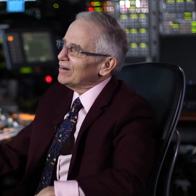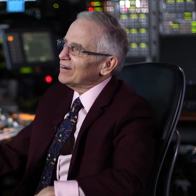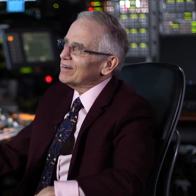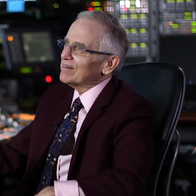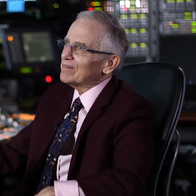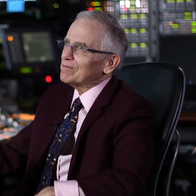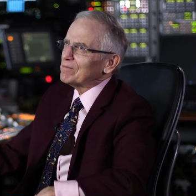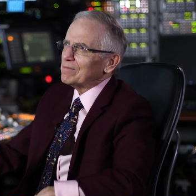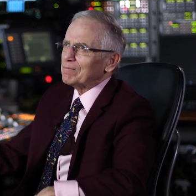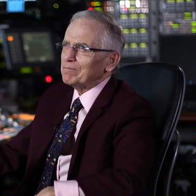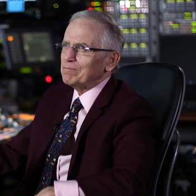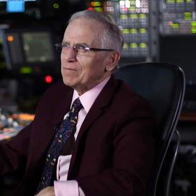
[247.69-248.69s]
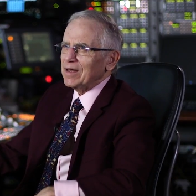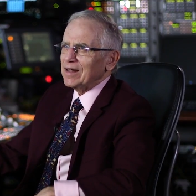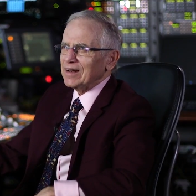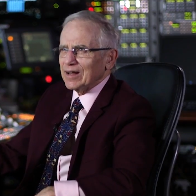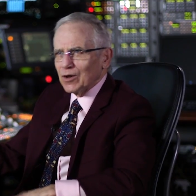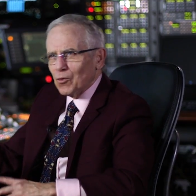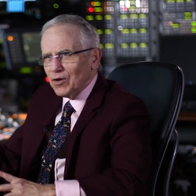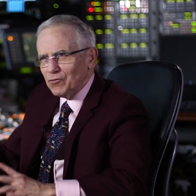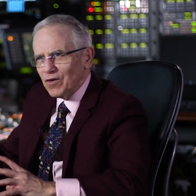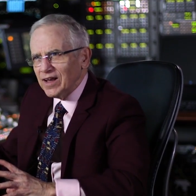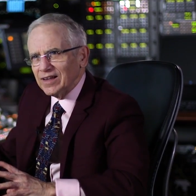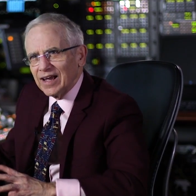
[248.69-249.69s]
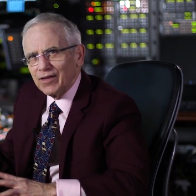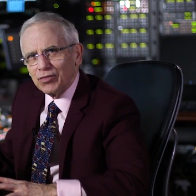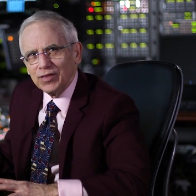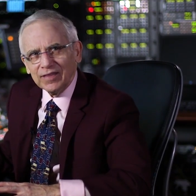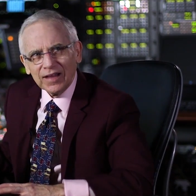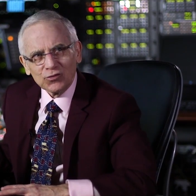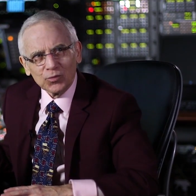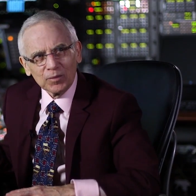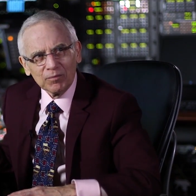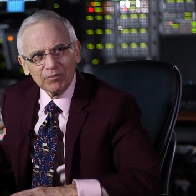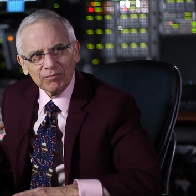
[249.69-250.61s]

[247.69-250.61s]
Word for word: Uh, and, and quite frankly, I think that's what